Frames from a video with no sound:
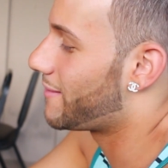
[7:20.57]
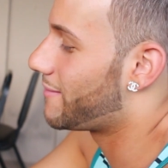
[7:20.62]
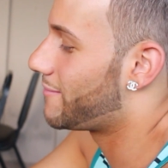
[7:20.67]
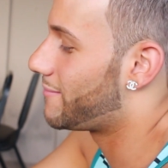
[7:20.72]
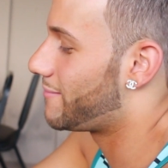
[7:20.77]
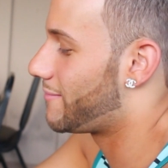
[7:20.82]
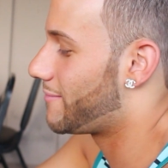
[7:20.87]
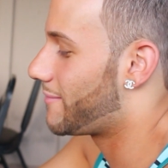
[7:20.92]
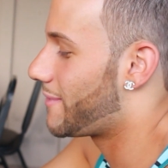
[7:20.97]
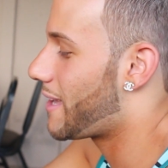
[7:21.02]

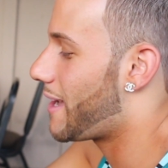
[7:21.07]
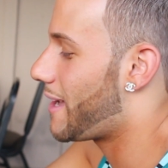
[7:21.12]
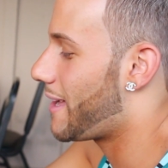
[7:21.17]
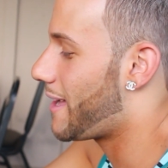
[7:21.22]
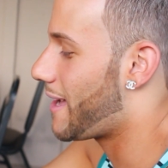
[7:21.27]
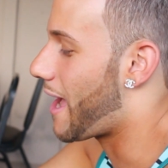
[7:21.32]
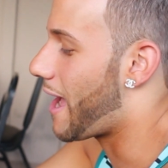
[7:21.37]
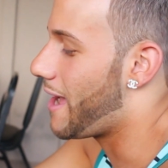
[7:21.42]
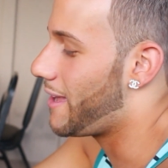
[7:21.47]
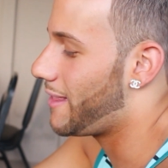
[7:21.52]
What? No, I
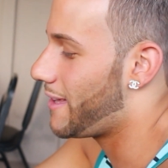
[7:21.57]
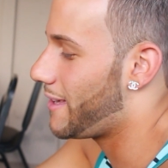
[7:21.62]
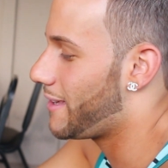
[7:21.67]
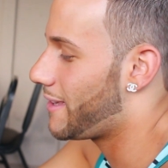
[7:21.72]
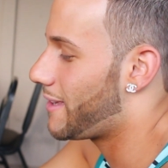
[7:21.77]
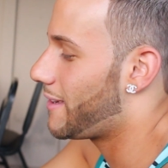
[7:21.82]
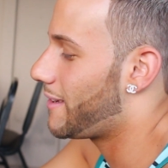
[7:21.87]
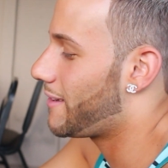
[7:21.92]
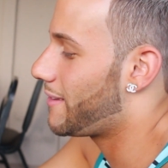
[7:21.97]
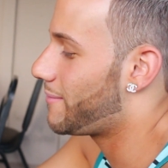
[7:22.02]
don't. I know.
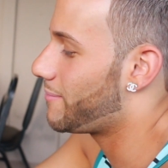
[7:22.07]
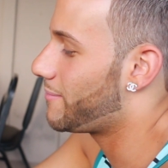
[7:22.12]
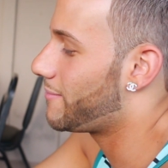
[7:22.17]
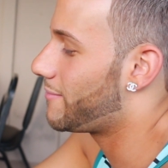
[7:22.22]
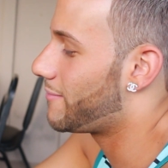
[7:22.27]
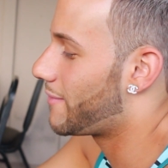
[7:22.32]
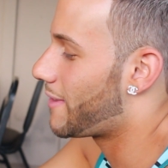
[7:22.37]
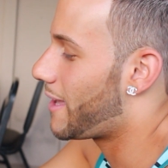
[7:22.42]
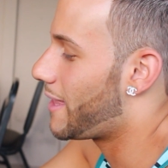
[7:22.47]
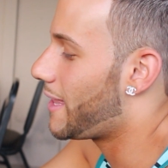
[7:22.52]
like him.
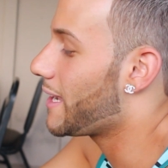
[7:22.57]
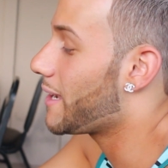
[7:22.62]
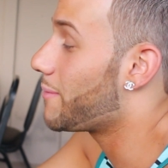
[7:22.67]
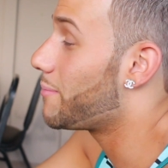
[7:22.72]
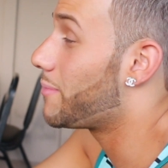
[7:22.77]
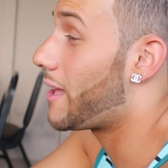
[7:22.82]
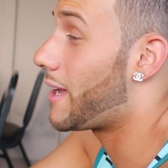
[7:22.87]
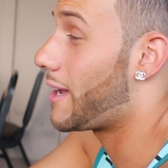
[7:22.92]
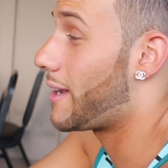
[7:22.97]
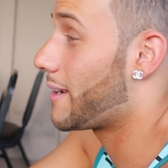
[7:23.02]
I like
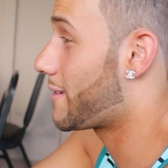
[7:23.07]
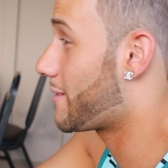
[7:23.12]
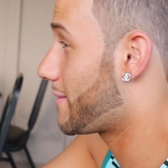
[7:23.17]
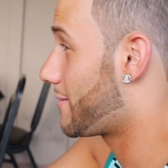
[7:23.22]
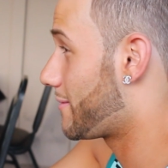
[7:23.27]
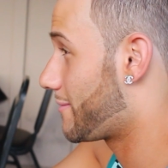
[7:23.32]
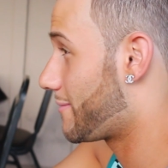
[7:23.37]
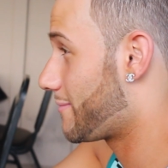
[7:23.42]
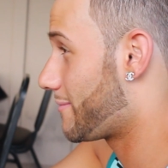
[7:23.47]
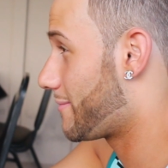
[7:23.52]
him black.
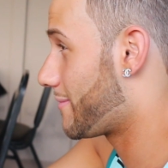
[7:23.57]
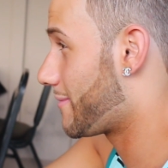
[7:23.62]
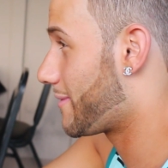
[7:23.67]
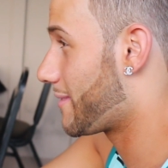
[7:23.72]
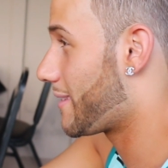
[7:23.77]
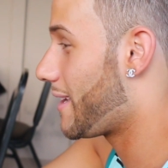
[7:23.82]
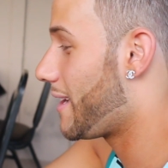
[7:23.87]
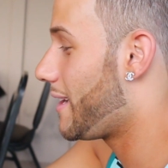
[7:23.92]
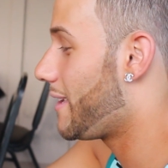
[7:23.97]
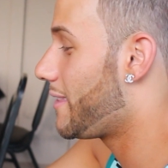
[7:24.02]

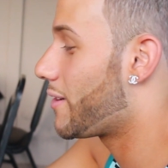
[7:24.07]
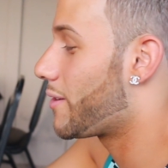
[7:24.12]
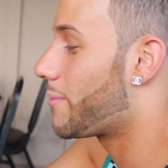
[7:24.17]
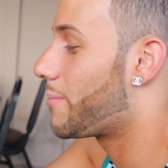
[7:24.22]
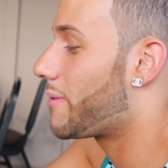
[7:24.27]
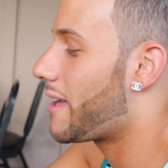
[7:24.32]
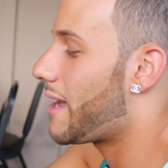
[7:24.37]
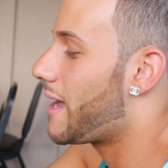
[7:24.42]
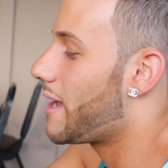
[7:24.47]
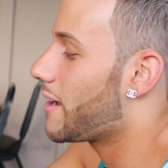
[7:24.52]
Okay. Either
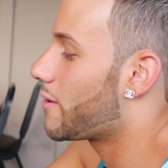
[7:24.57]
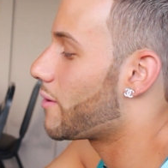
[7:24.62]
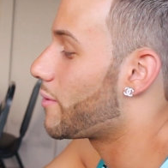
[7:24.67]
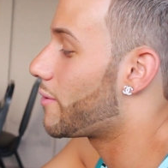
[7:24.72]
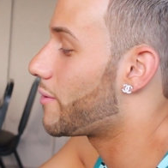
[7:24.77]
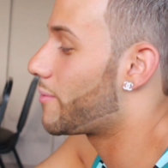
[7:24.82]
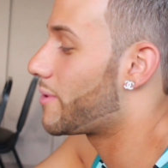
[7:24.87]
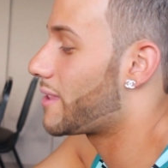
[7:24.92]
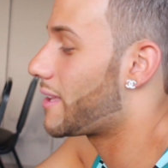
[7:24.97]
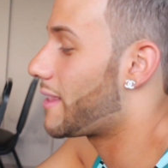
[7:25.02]
black
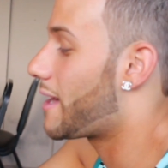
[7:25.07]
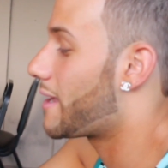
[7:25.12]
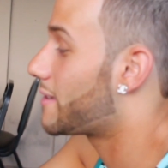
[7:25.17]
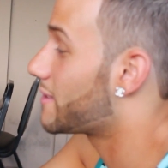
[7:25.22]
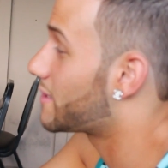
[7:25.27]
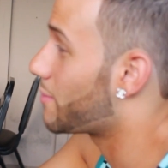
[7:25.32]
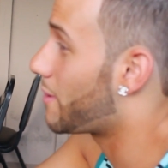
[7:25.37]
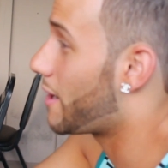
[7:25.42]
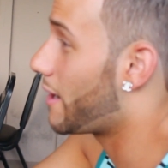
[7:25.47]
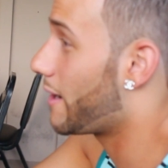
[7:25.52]
or with a lot
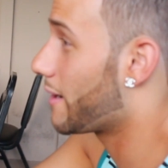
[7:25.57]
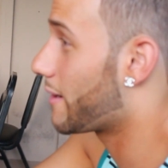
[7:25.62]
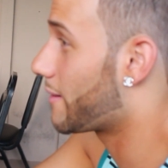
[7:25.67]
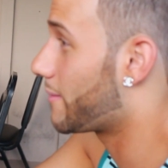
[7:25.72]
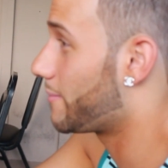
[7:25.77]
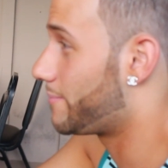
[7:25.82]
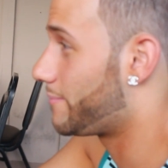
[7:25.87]
of swag.